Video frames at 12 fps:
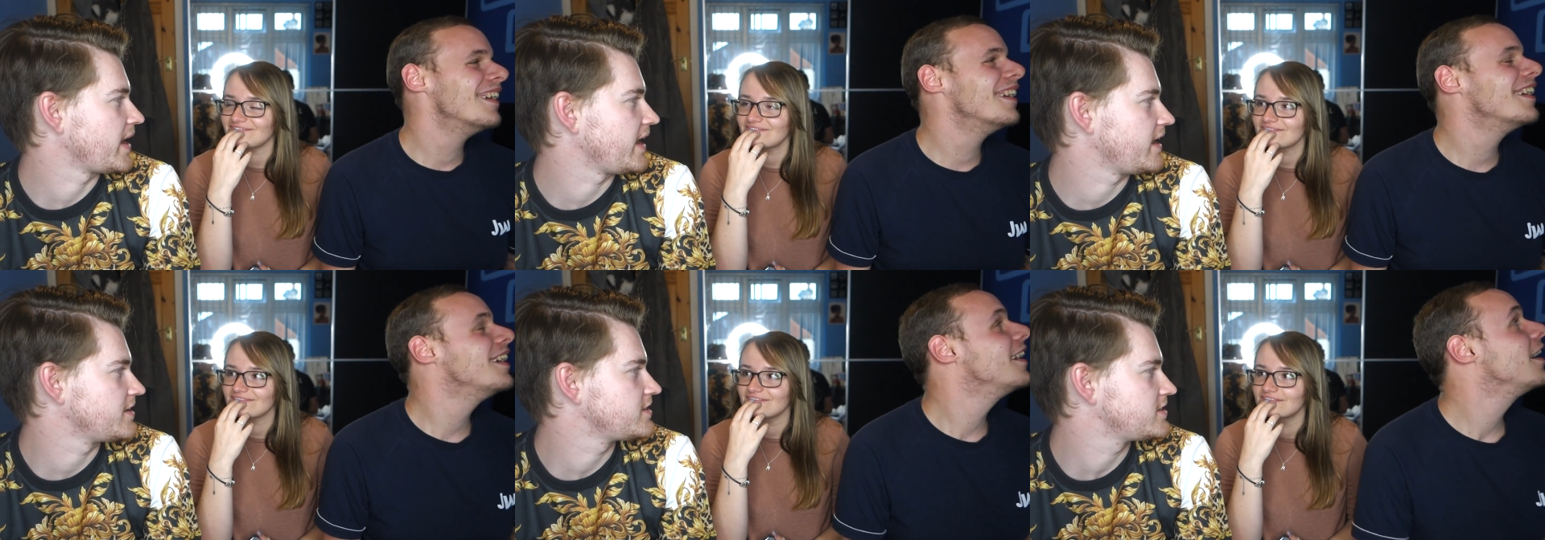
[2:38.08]

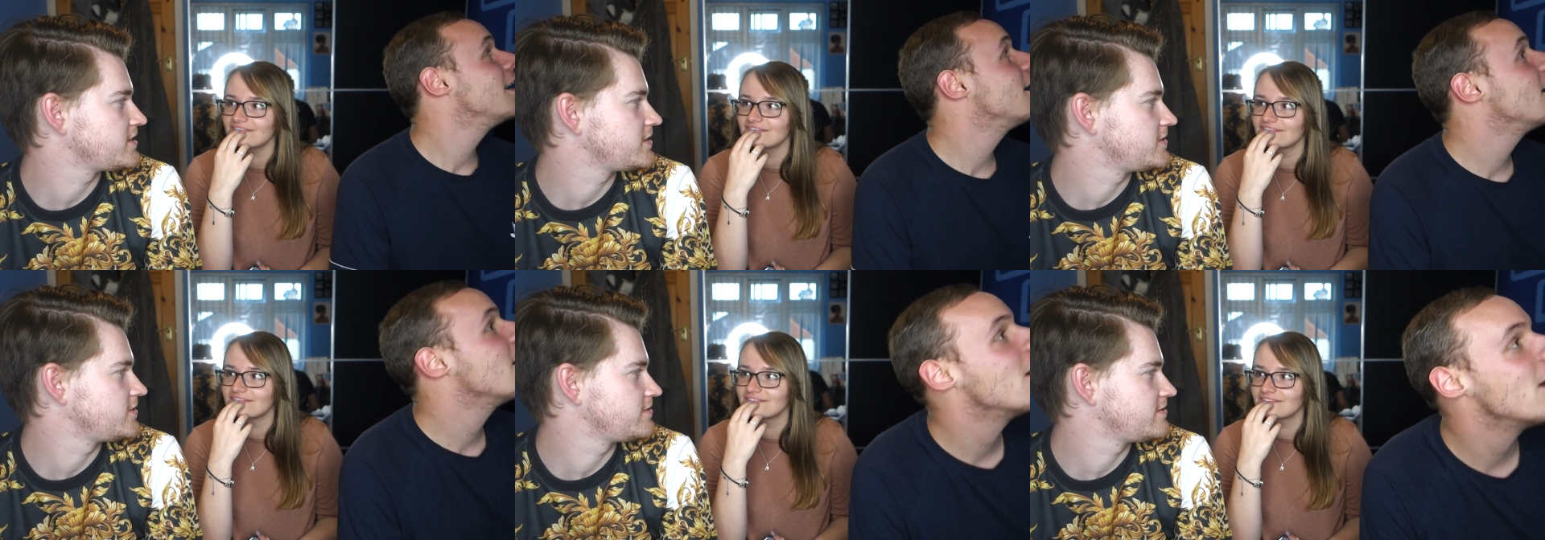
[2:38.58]
Speaker 1: weird
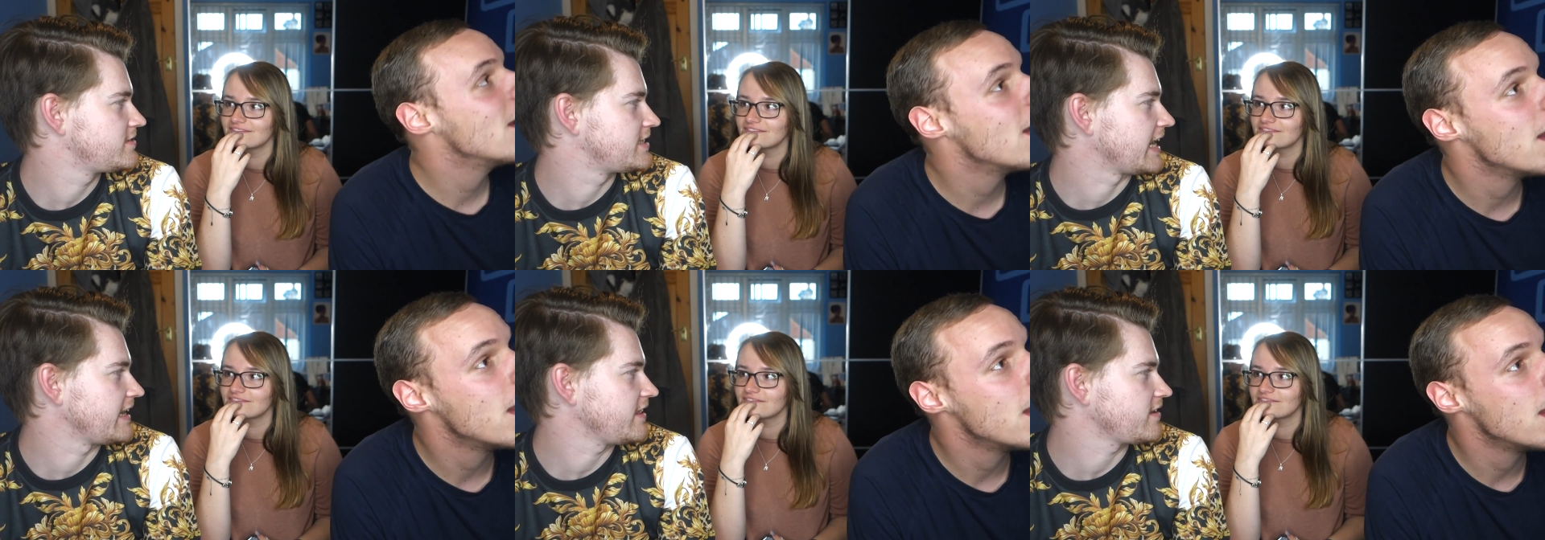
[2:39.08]

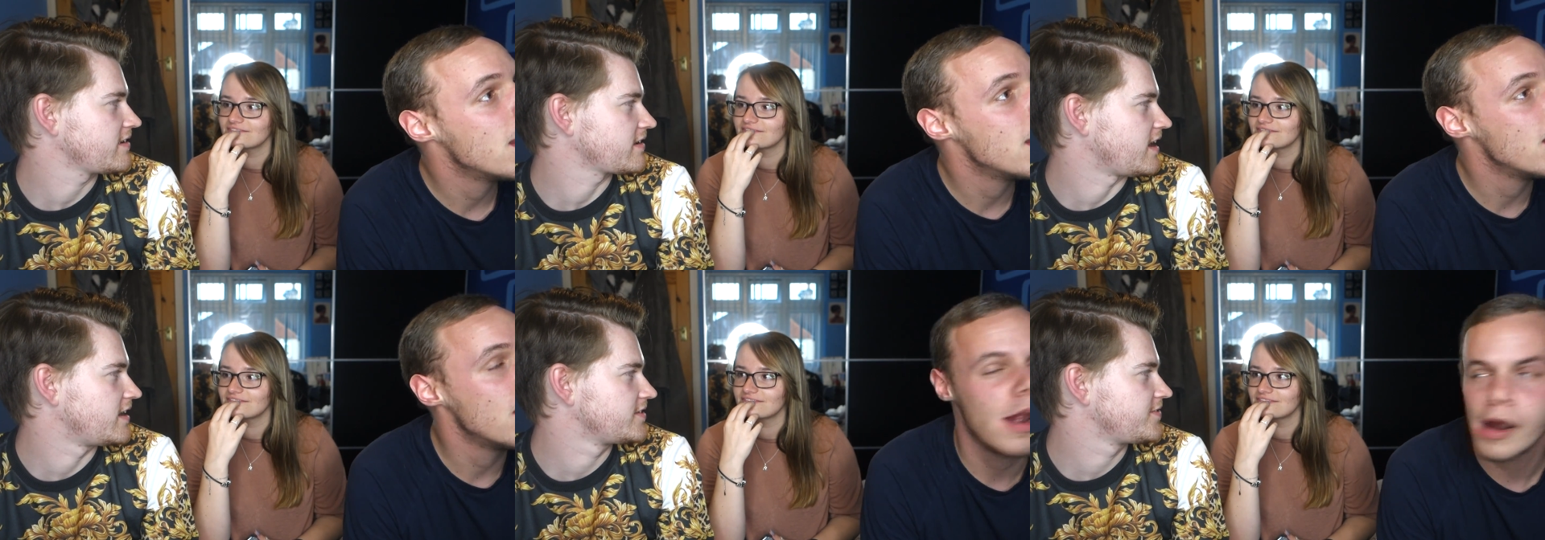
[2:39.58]
date
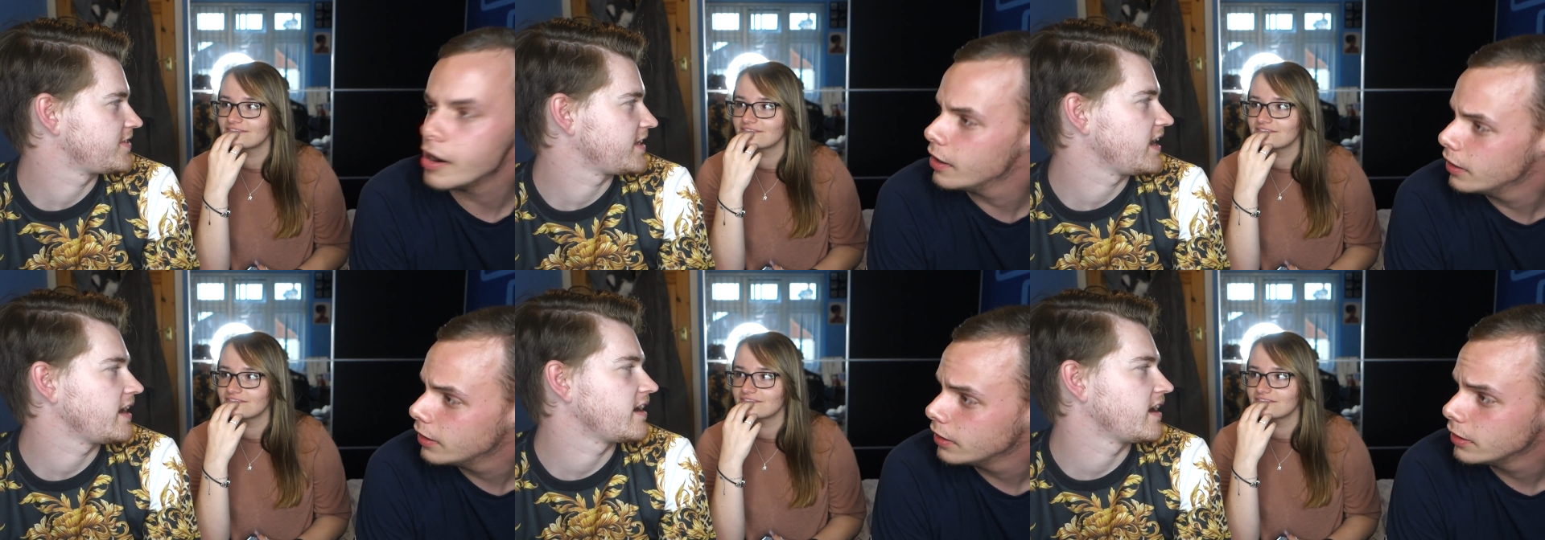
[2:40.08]
kind of
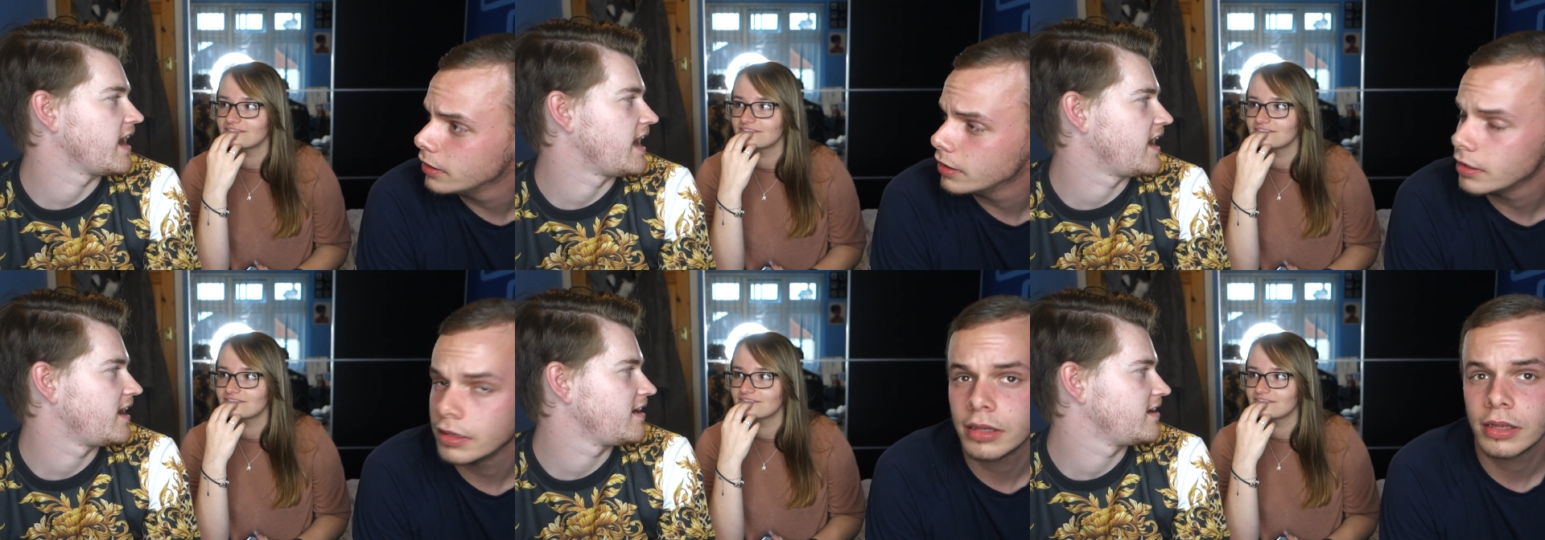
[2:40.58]
thing
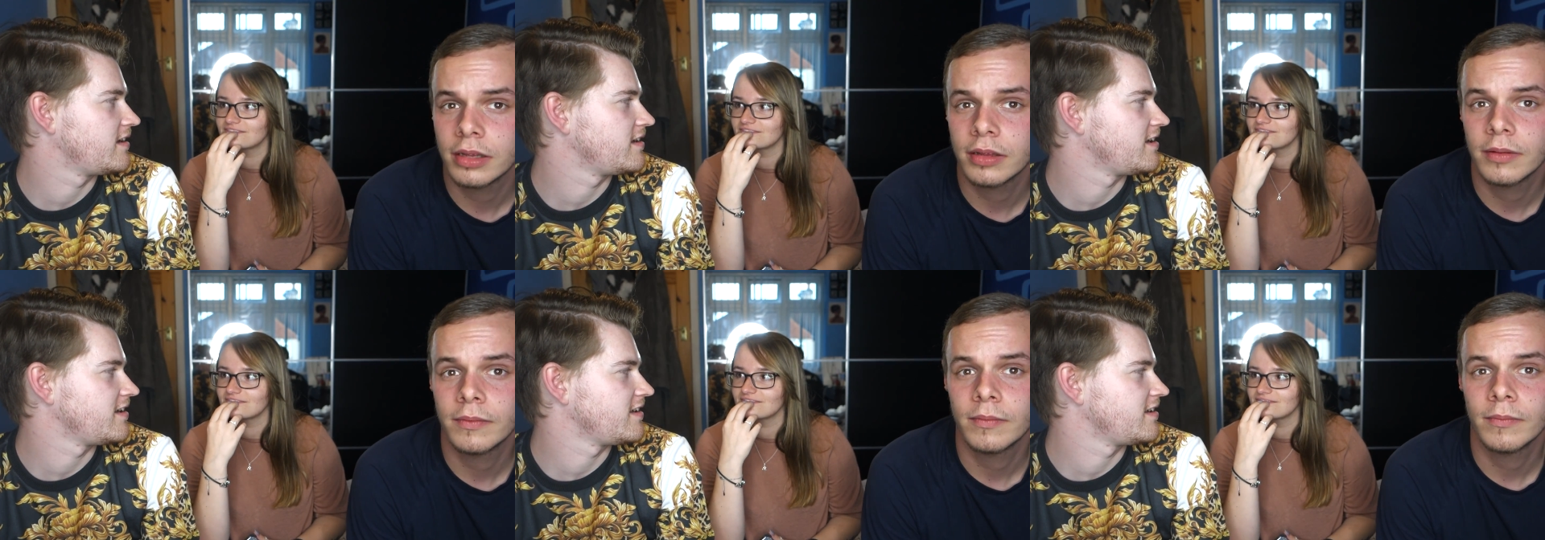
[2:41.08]
at
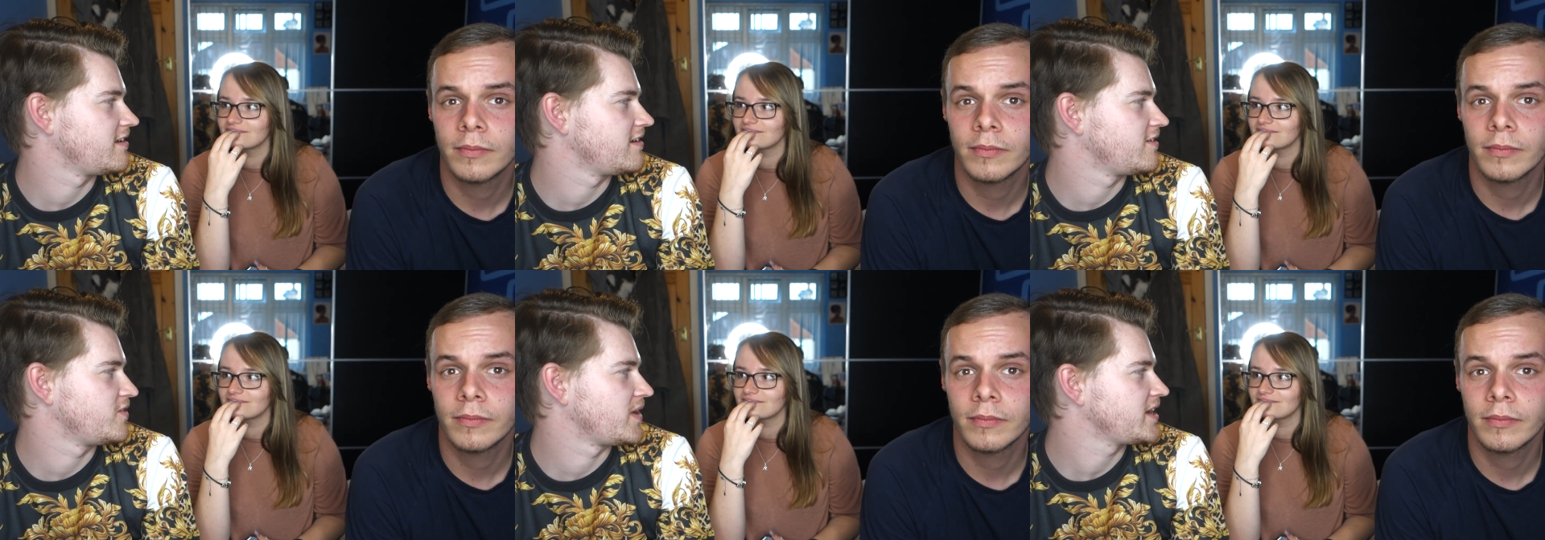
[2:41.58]

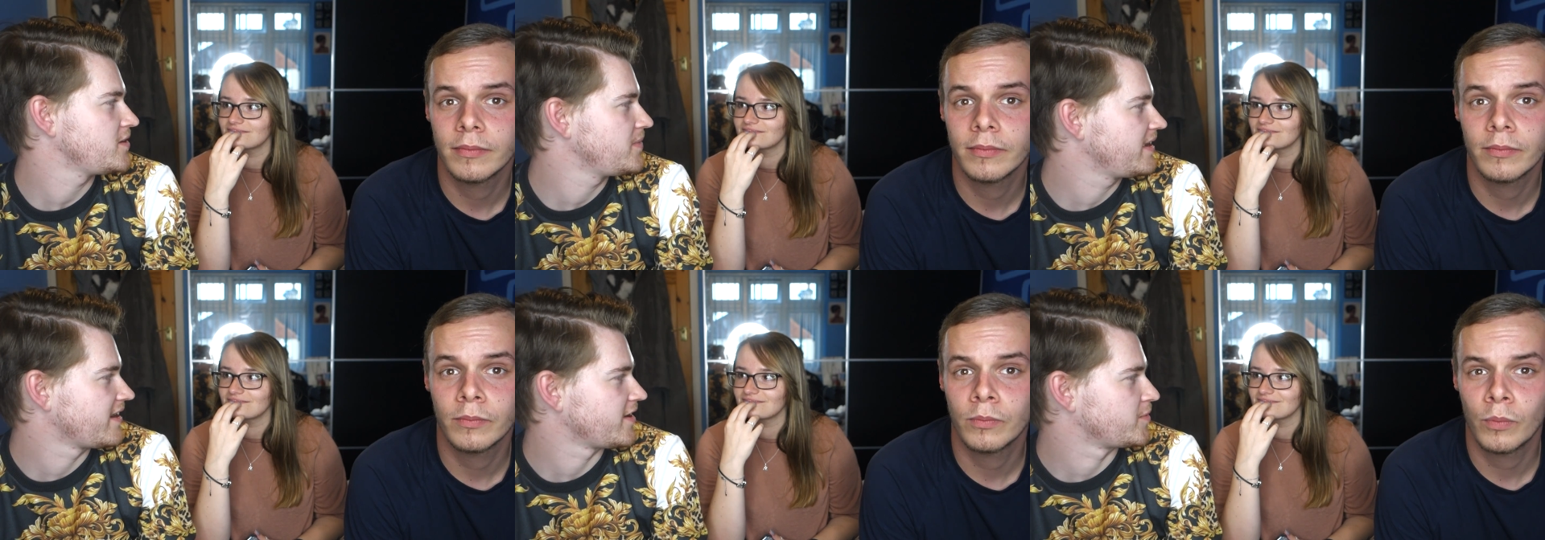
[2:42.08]
where did
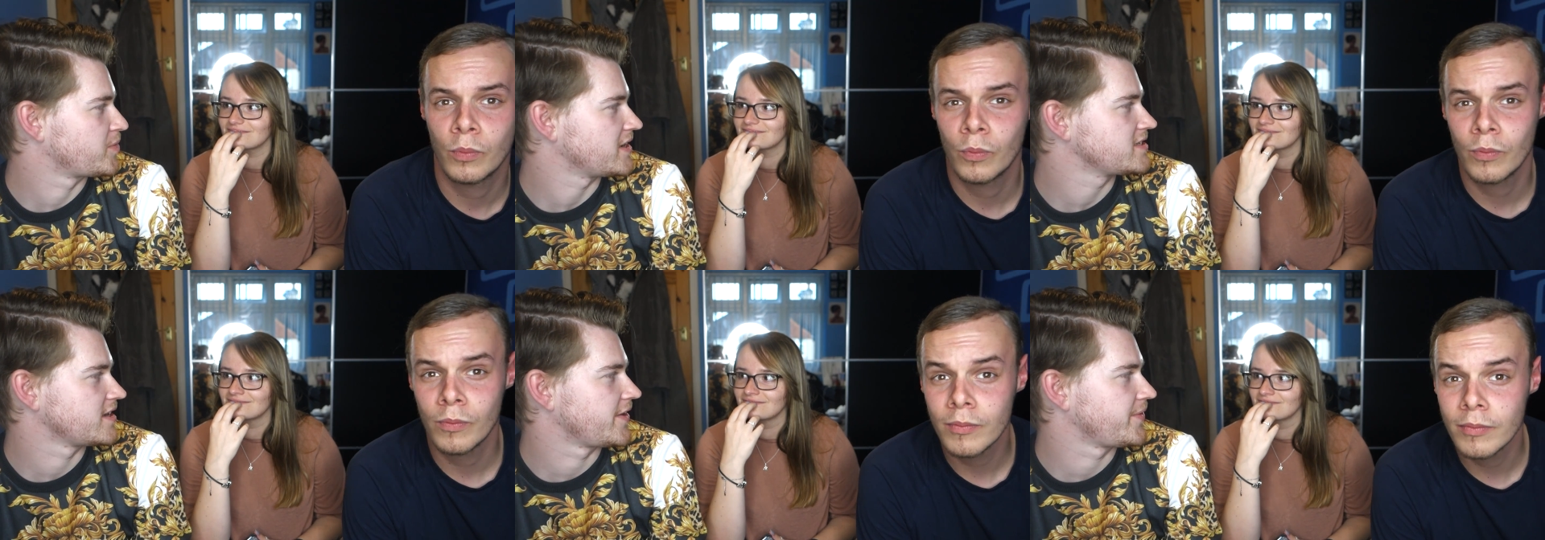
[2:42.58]
we go?
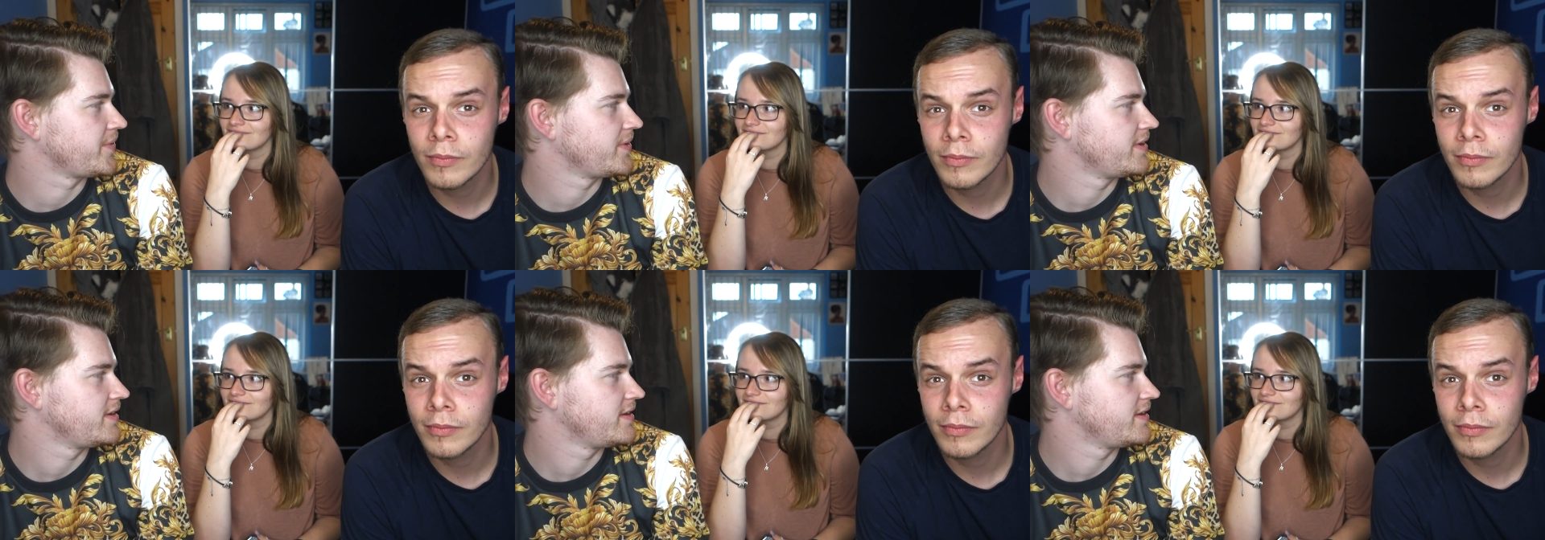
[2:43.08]
Prezzo.